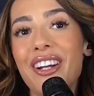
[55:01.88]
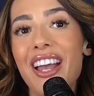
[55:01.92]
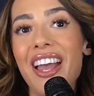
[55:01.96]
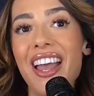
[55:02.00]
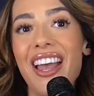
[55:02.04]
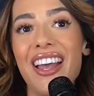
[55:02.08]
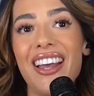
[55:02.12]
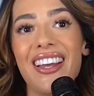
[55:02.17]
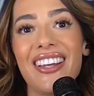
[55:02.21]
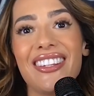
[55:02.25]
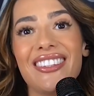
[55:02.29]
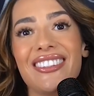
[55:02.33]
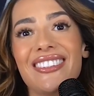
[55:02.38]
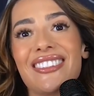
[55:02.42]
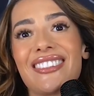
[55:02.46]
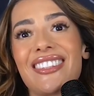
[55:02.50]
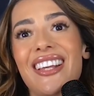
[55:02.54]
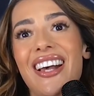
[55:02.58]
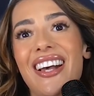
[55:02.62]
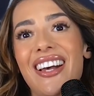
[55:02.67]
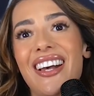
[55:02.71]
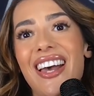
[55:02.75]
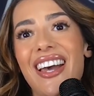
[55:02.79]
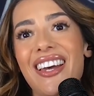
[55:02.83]
And
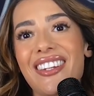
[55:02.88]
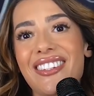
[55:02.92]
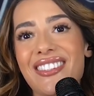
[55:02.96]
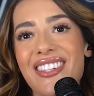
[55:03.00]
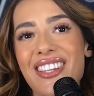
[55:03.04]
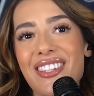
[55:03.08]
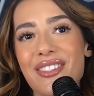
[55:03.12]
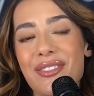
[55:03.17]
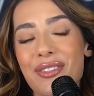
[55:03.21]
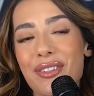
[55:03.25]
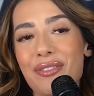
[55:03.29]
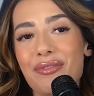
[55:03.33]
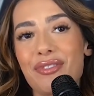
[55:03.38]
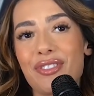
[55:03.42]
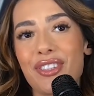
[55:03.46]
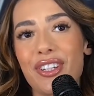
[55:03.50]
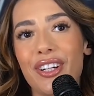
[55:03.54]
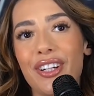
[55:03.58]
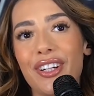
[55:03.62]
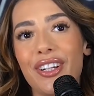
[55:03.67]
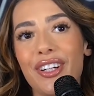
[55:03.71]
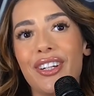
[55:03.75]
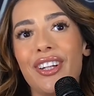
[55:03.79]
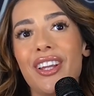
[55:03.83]
uh, how does that sort of
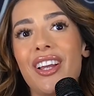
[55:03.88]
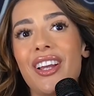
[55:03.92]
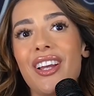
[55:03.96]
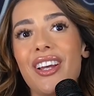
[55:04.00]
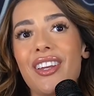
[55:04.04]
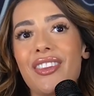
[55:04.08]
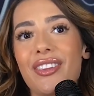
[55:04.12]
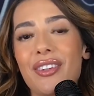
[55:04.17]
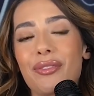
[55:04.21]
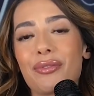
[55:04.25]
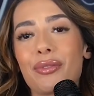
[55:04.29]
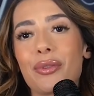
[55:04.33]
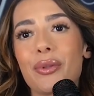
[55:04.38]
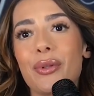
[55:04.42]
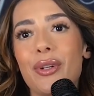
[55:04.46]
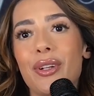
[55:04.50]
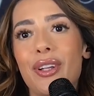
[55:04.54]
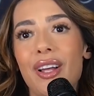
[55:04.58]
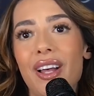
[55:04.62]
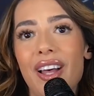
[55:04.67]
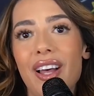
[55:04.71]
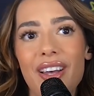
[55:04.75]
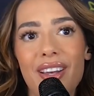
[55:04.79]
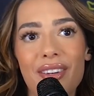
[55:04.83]
turn the rule
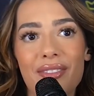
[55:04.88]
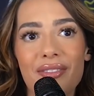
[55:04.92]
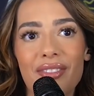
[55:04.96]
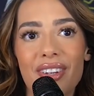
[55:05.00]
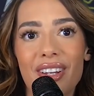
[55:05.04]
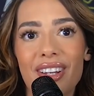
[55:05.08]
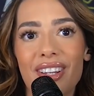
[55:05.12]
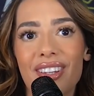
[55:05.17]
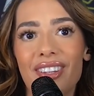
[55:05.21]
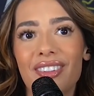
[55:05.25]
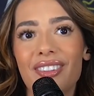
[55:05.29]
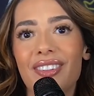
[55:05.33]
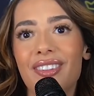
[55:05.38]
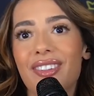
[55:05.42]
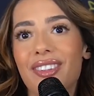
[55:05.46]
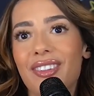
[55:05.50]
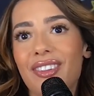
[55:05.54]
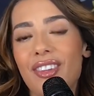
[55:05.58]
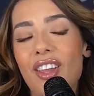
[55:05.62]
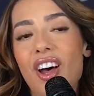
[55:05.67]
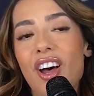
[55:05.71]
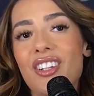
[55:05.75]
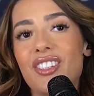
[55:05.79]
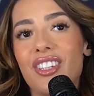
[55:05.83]
of uh,
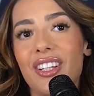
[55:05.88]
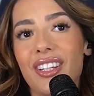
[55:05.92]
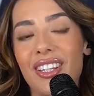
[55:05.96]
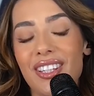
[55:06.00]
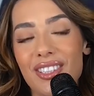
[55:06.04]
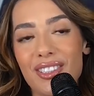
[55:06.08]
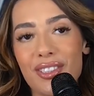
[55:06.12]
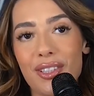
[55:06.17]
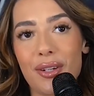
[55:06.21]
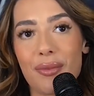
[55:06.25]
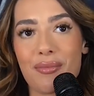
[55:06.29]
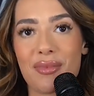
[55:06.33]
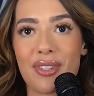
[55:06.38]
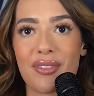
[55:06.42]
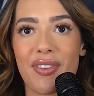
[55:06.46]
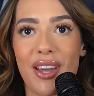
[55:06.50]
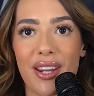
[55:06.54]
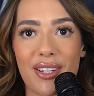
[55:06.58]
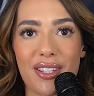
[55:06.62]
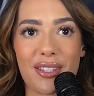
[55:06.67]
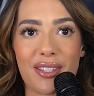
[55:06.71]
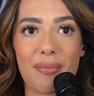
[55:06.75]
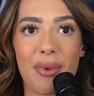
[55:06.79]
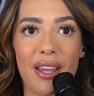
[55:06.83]
logic in terms of how to
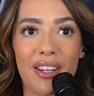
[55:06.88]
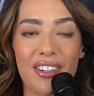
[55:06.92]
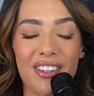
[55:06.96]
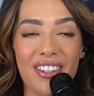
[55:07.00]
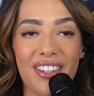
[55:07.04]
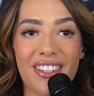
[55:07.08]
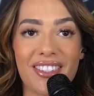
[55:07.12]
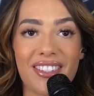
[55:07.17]
spend on its